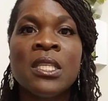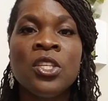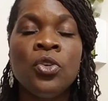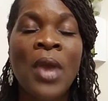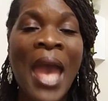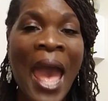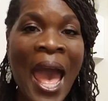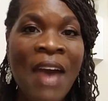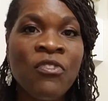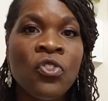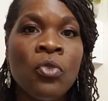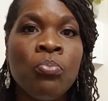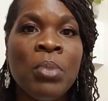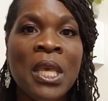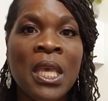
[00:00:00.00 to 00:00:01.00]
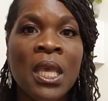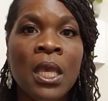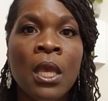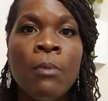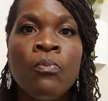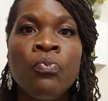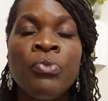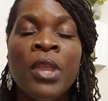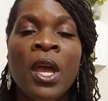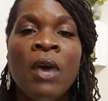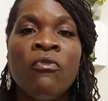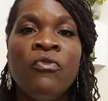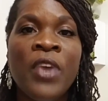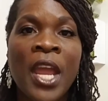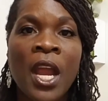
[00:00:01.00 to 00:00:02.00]
you have to be
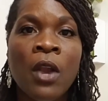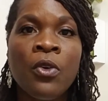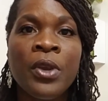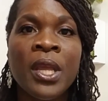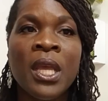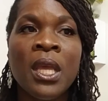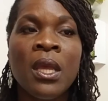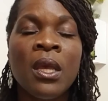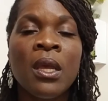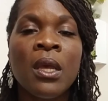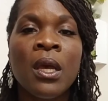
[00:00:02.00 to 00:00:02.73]
very